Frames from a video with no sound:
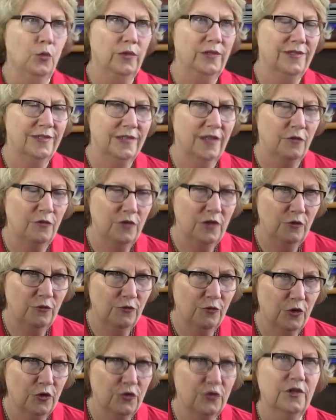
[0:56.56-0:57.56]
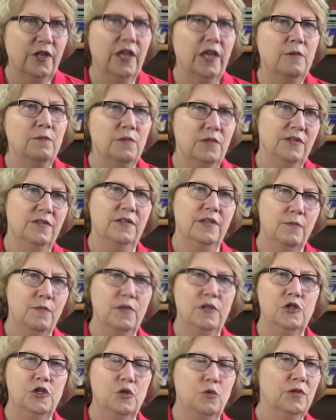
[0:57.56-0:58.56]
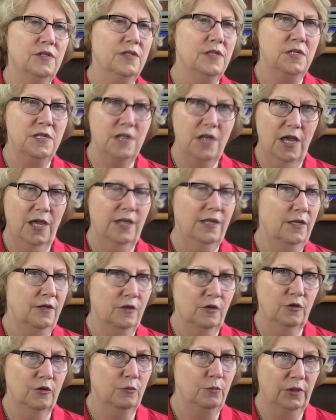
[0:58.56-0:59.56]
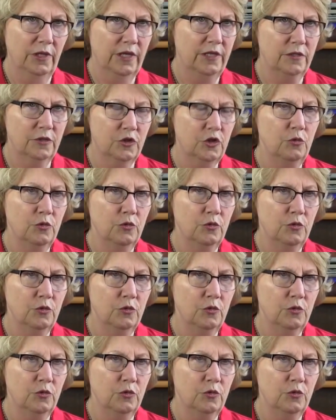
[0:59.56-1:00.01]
When Stephanie first came to see me, she was not in a good place.